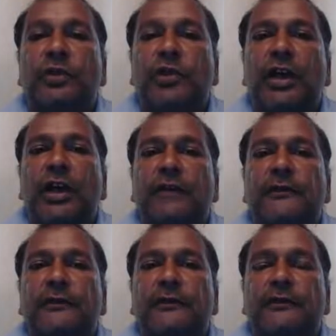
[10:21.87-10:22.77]
life
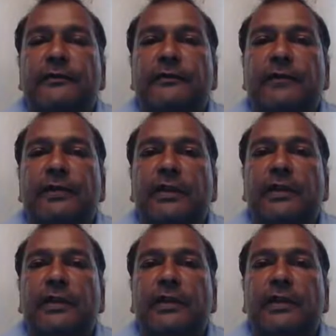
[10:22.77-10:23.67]

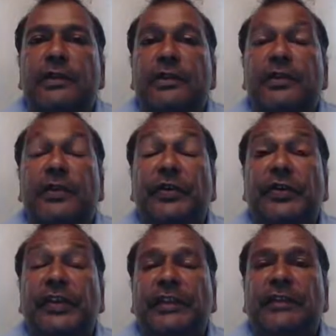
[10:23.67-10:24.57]

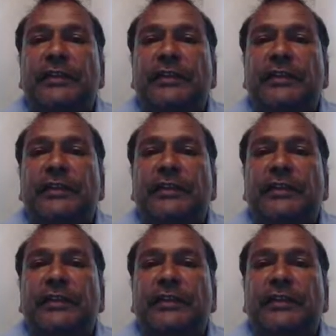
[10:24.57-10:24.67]
using